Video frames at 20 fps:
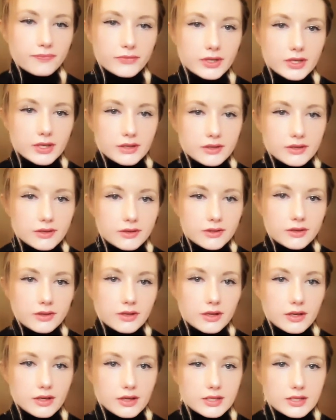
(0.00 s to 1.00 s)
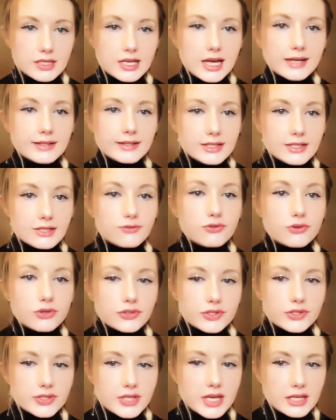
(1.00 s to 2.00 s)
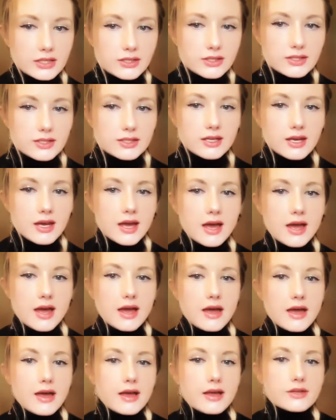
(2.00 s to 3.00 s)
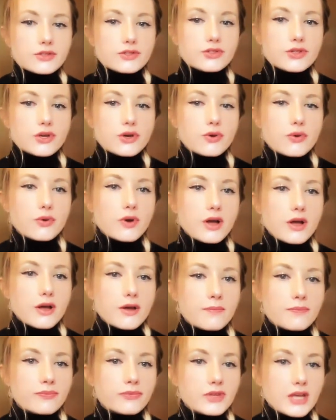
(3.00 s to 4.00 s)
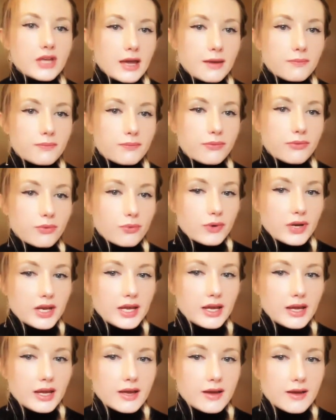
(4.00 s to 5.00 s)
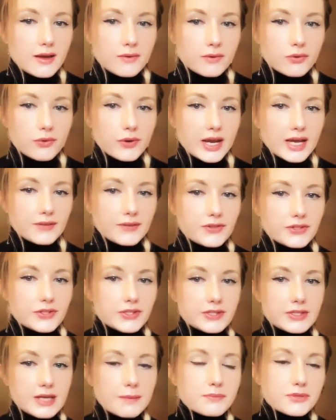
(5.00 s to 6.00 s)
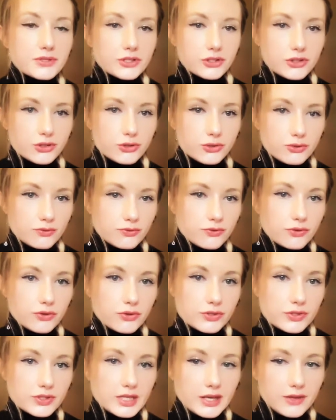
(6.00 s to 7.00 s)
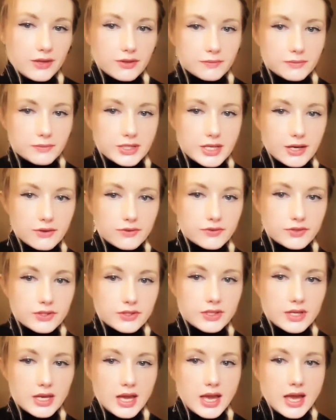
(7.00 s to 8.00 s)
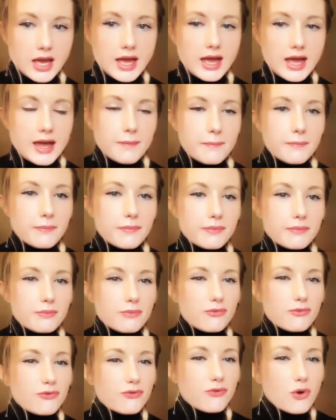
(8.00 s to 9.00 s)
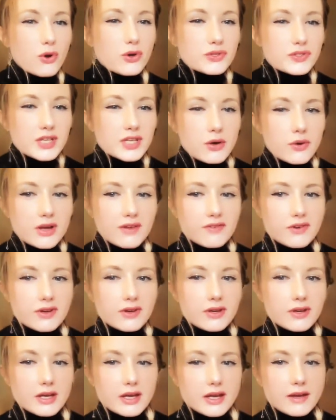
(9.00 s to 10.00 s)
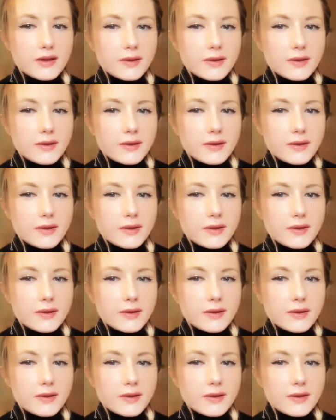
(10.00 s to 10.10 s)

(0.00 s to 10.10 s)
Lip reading: in a slightly different sense. So type 3 create the substitute for seeing themselves. Fours, however,